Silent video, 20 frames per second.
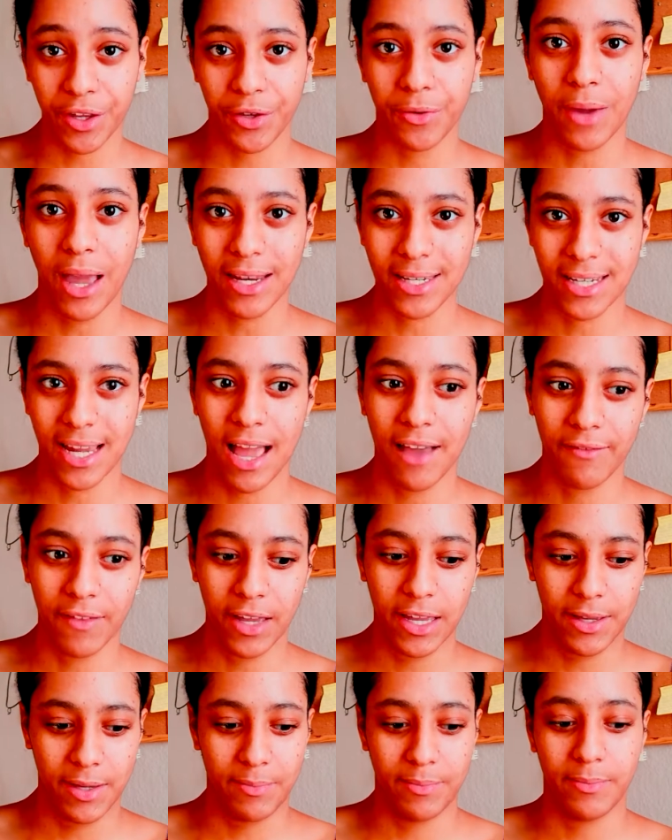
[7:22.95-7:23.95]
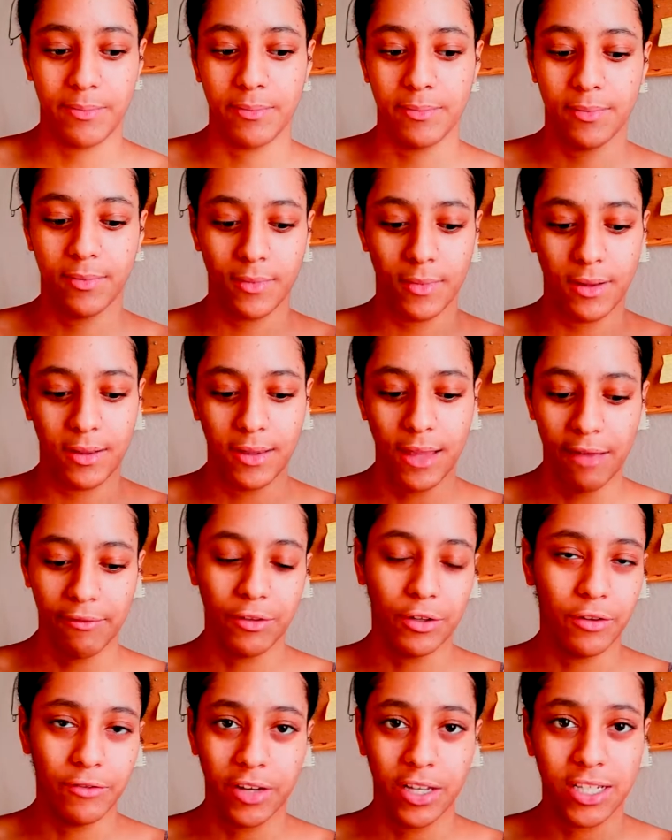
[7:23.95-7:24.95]
you had to have a
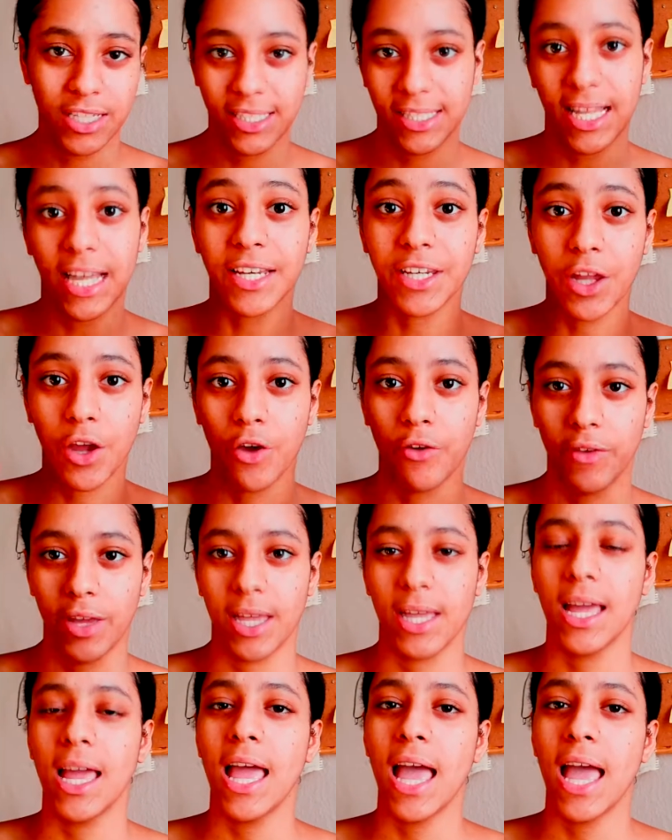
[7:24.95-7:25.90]
level of understanding of it,